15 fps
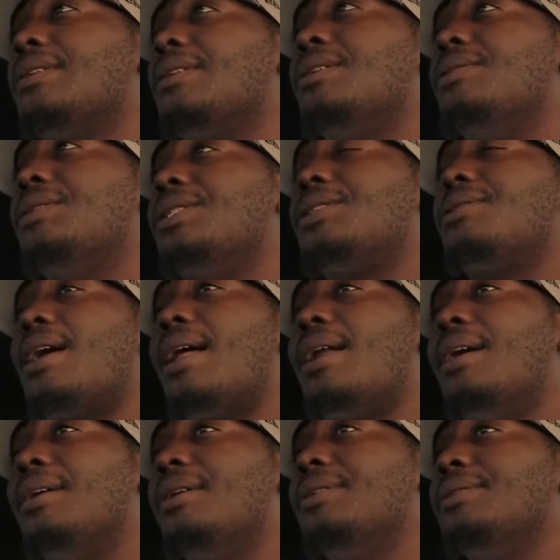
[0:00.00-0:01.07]
you just try
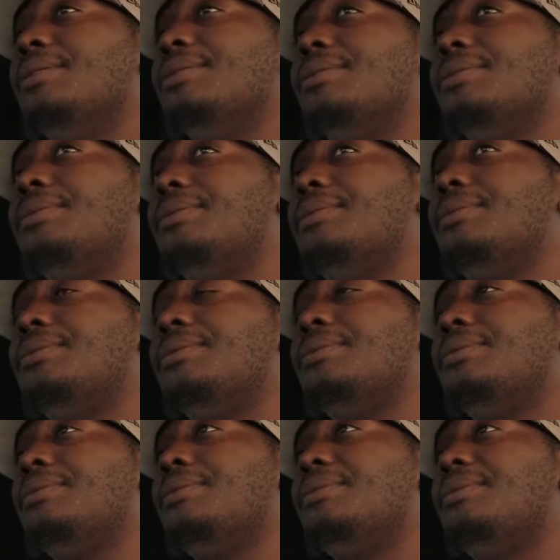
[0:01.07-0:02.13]
to
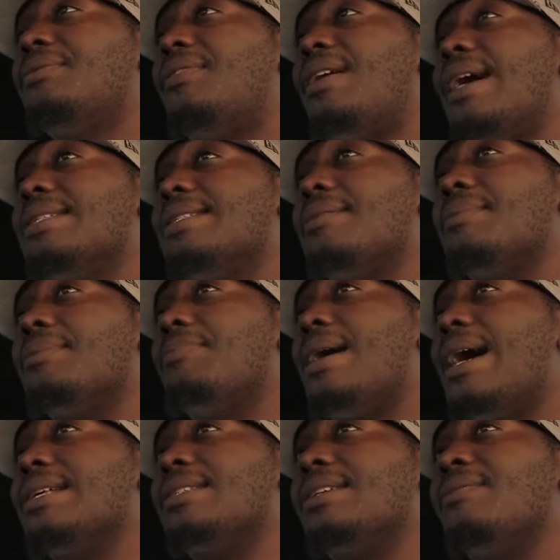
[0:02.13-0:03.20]
find something
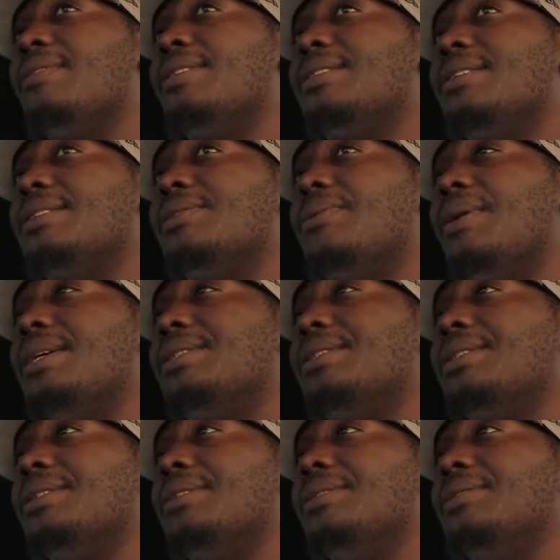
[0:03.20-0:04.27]
positive in a
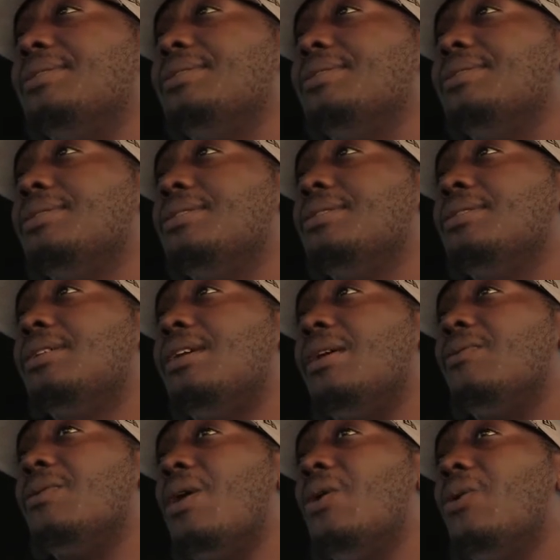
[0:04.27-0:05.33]
situation
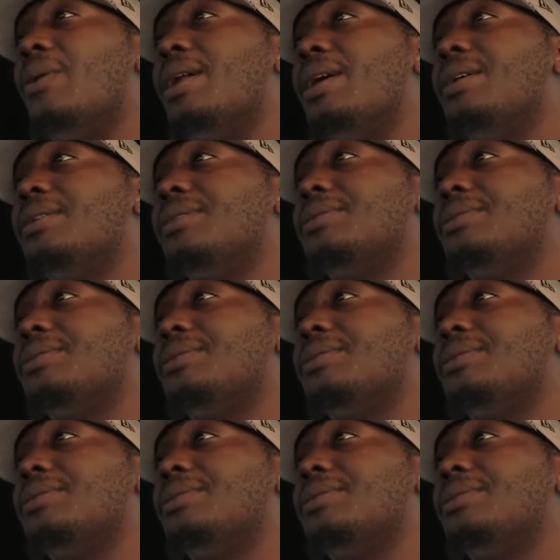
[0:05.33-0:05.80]
and roll with it.